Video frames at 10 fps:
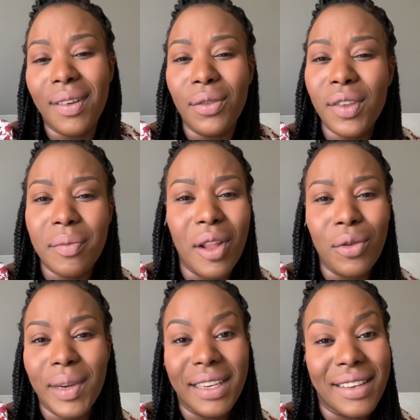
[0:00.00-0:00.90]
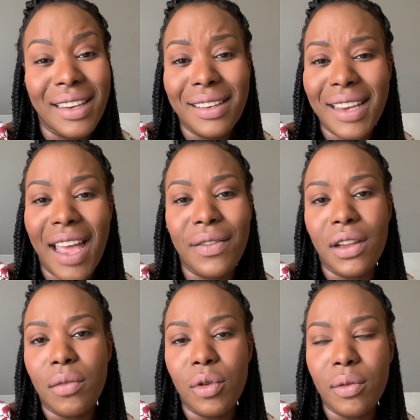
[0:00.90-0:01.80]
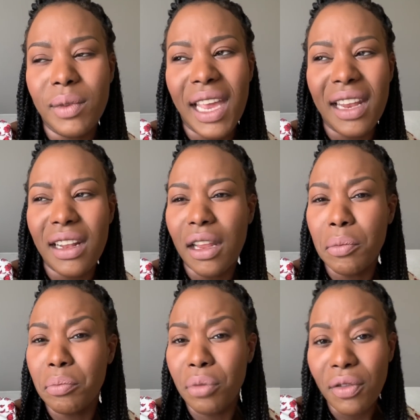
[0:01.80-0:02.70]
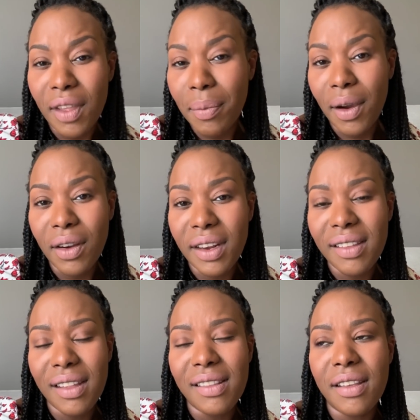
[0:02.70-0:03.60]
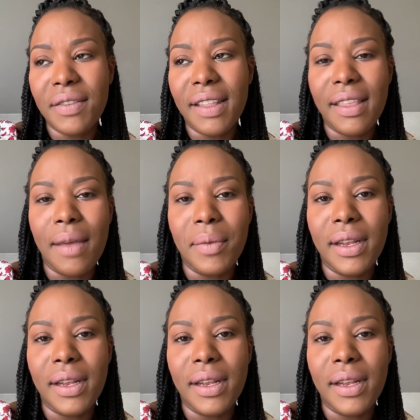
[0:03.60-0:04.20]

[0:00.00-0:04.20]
When they were smaller, we tended to have a lot more, we had a lot of birthday parties and stuff like that.